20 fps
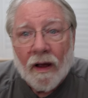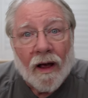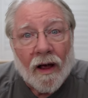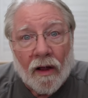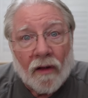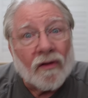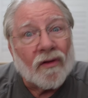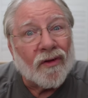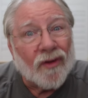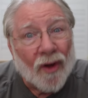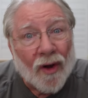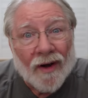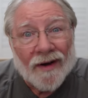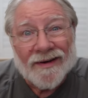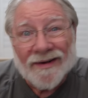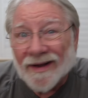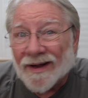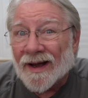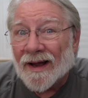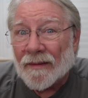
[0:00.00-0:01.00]
a long
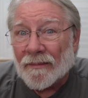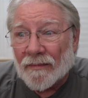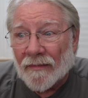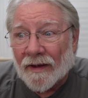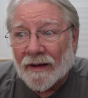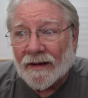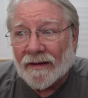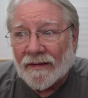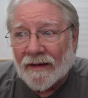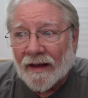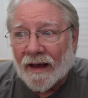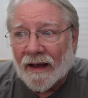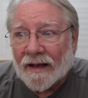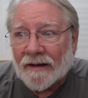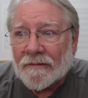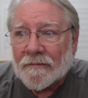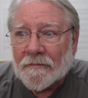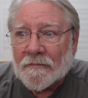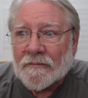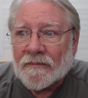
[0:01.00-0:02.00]
time like that.